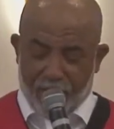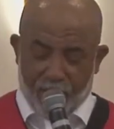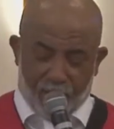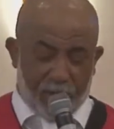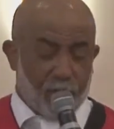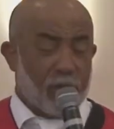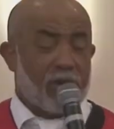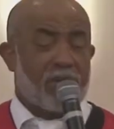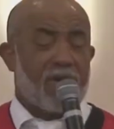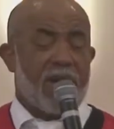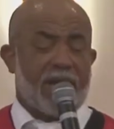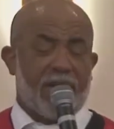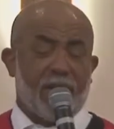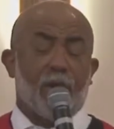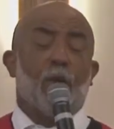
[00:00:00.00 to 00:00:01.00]
but we're
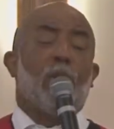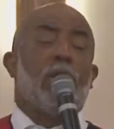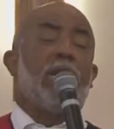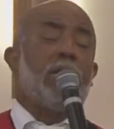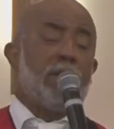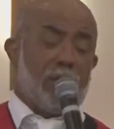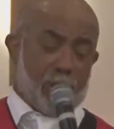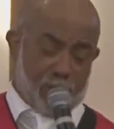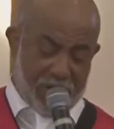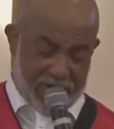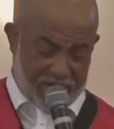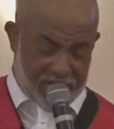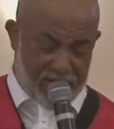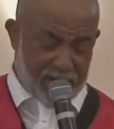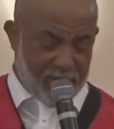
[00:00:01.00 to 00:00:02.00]
thanking you in the
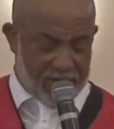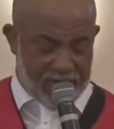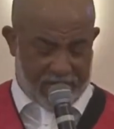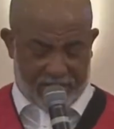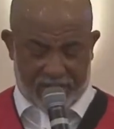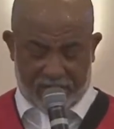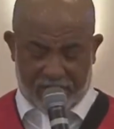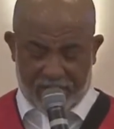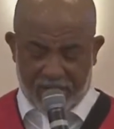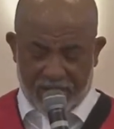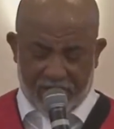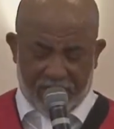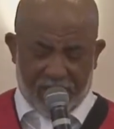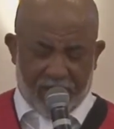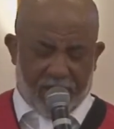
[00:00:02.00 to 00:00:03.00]
pandemic.
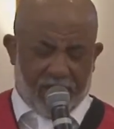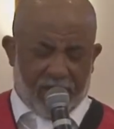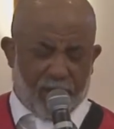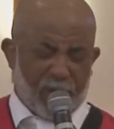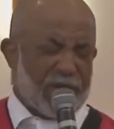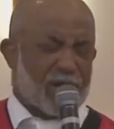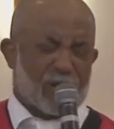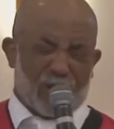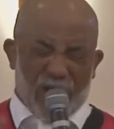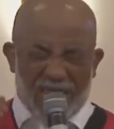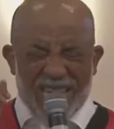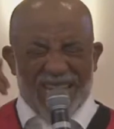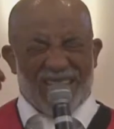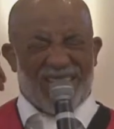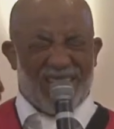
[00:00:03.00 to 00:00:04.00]
Because
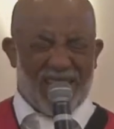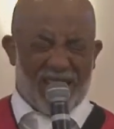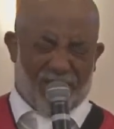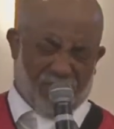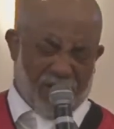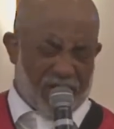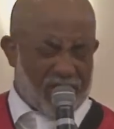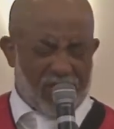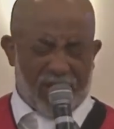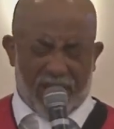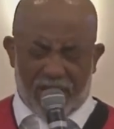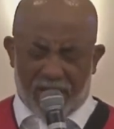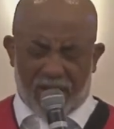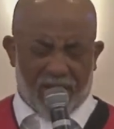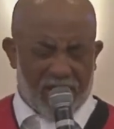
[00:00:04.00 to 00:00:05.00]
in
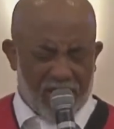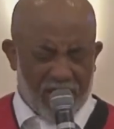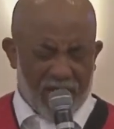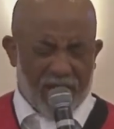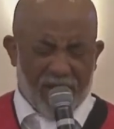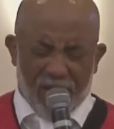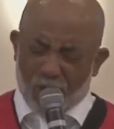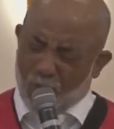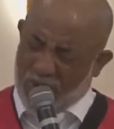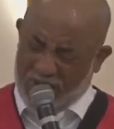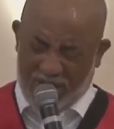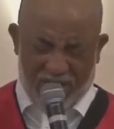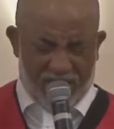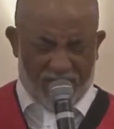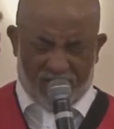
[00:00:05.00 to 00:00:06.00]
everything we
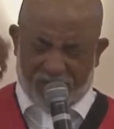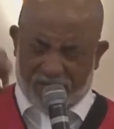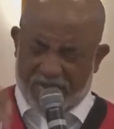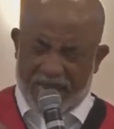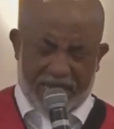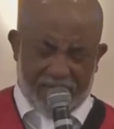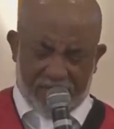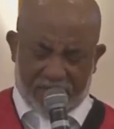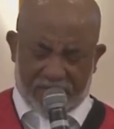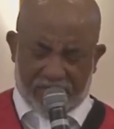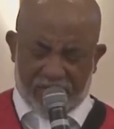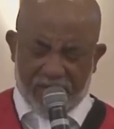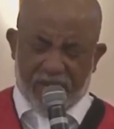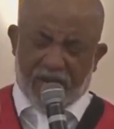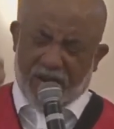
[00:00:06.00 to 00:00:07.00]
give
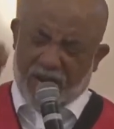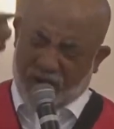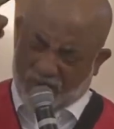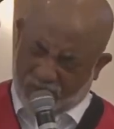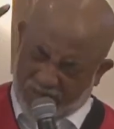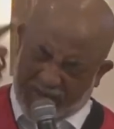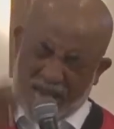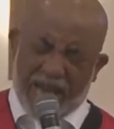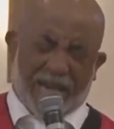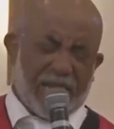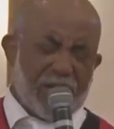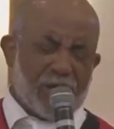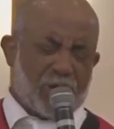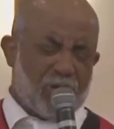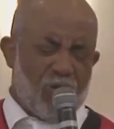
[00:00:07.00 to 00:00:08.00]
thanks, for that
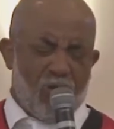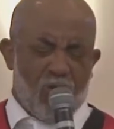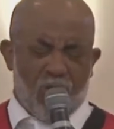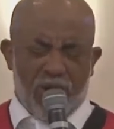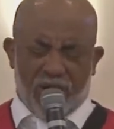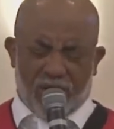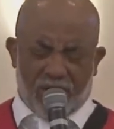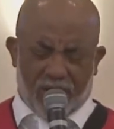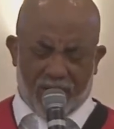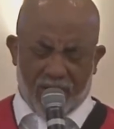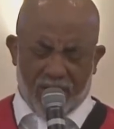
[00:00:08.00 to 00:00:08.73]
is your will.